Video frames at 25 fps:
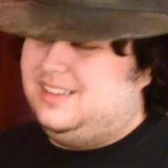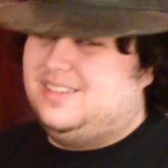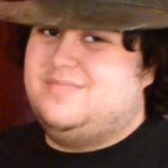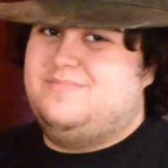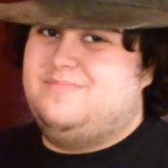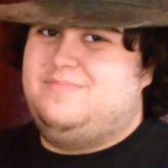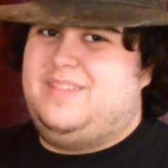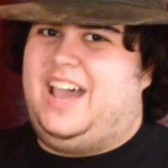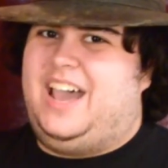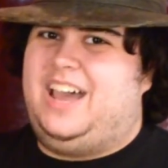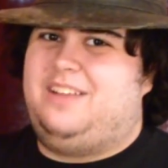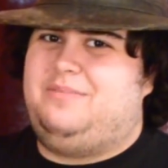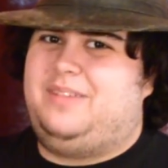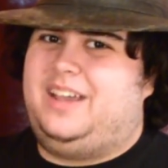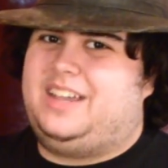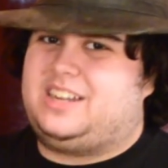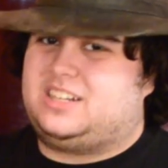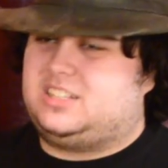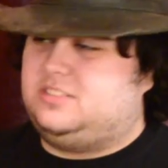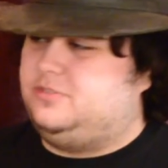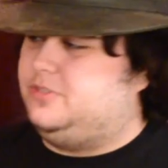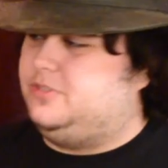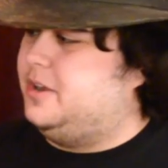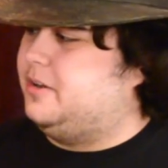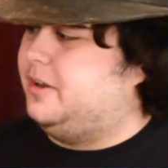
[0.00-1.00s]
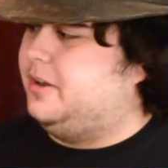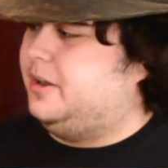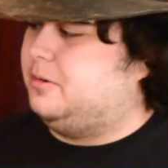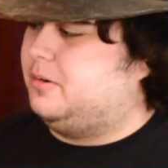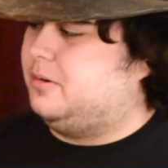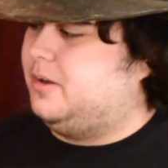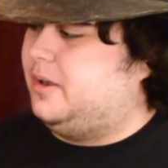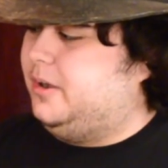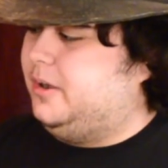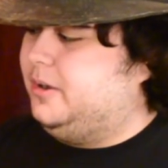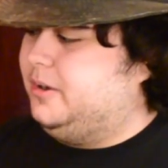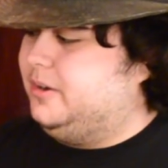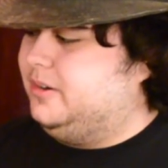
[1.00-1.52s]
Mad Max Fury
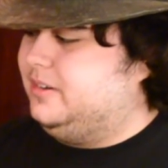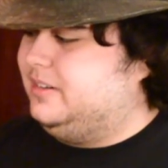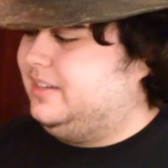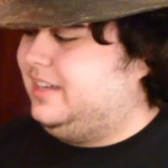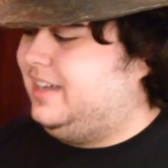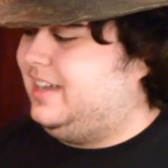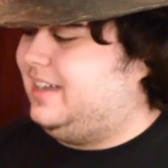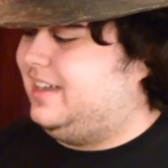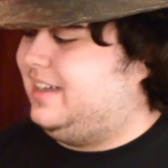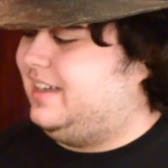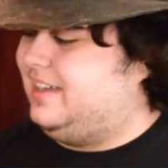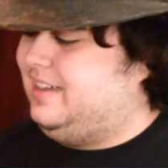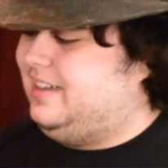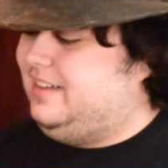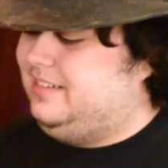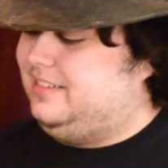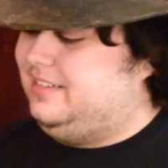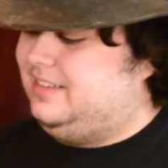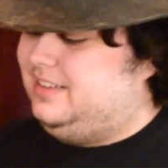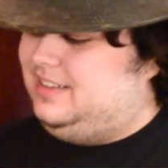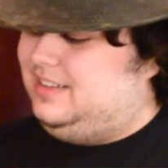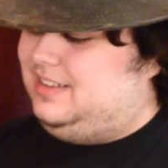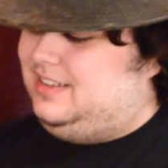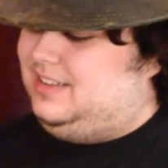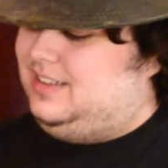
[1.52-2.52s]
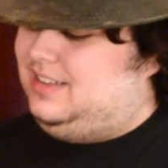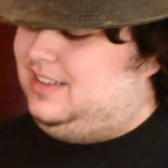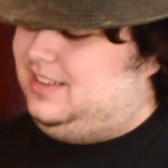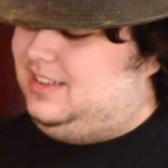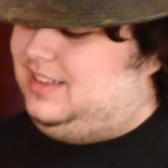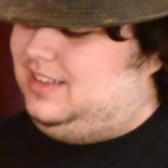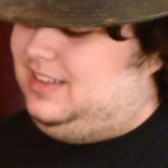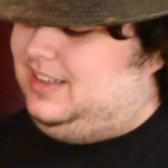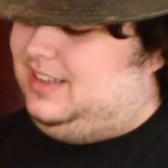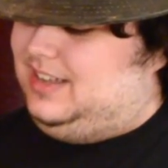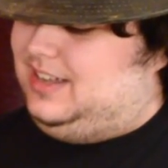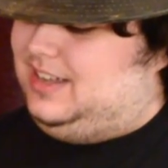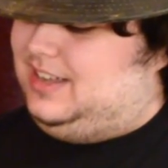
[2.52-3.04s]
Road, yeah.
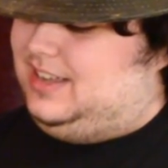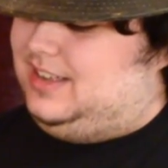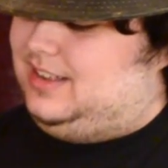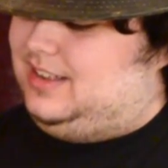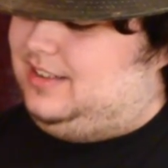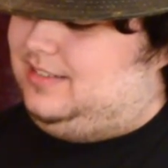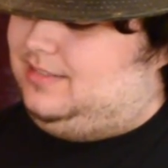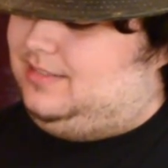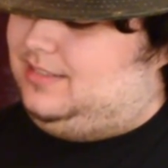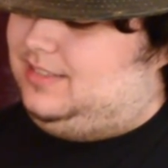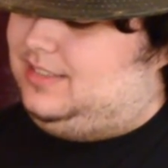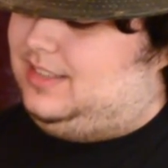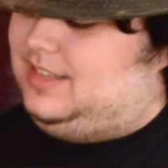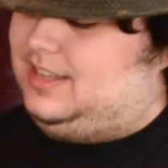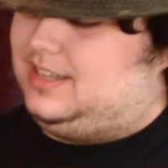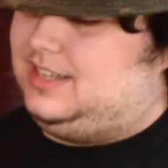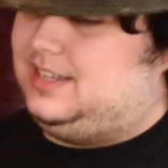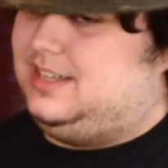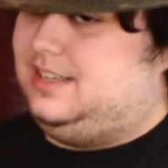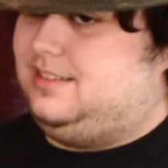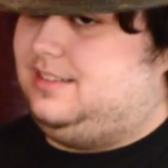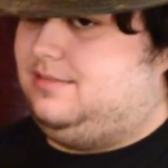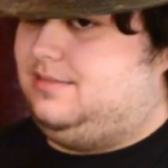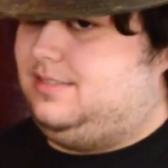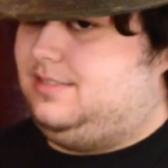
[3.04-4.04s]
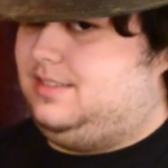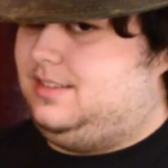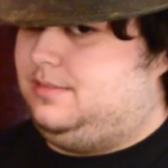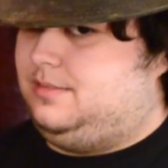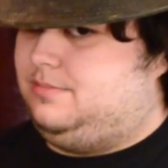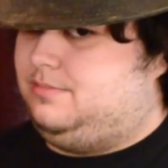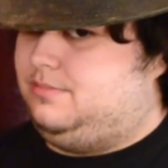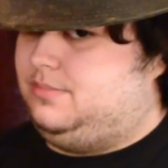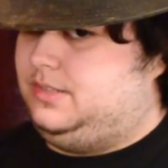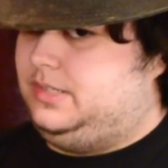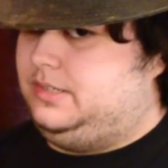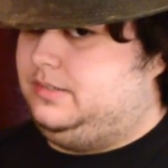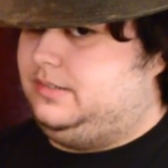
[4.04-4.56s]
The
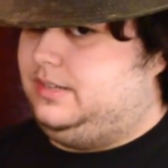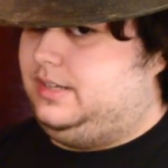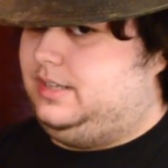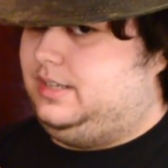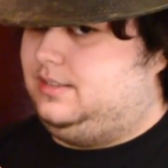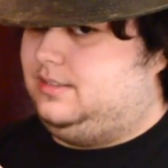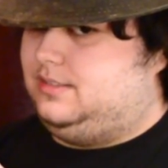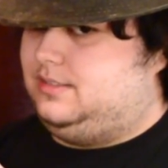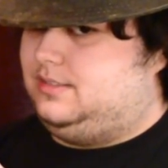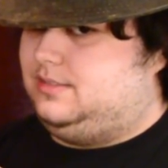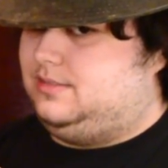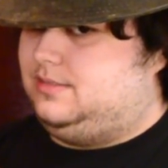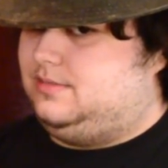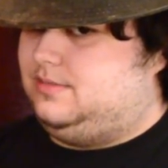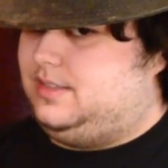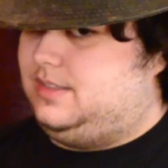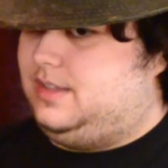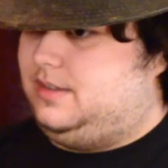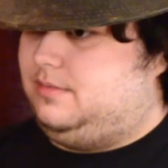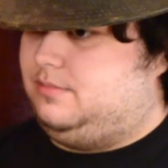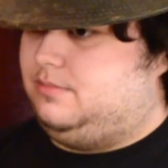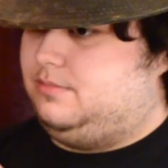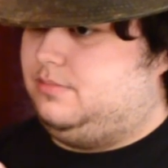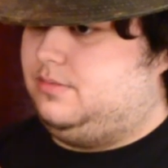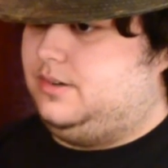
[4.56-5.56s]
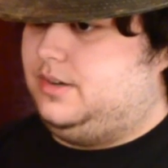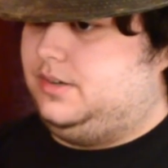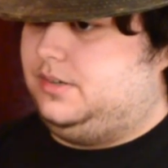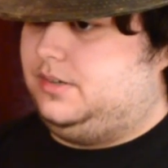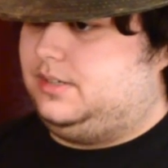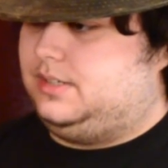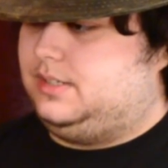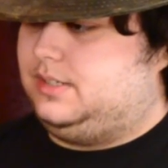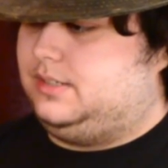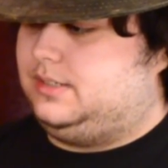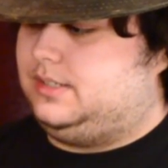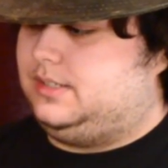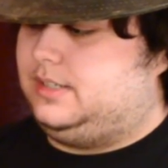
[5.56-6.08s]
Blu-ray thing broke.
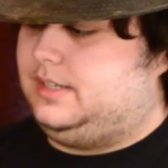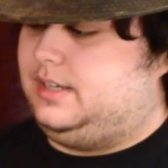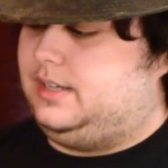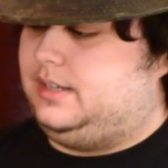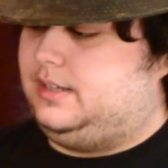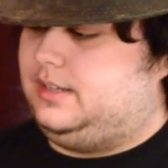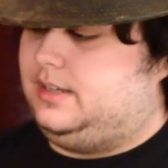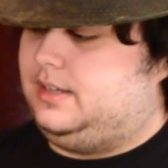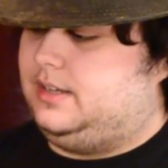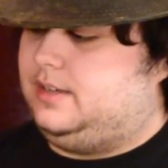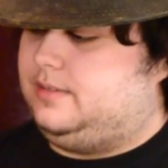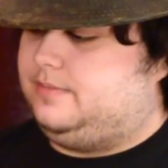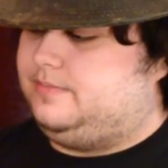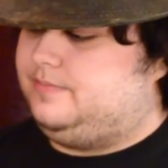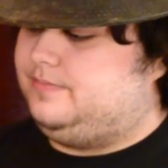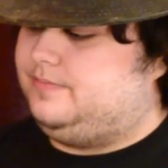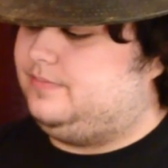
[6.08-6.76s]
Okay, yeah.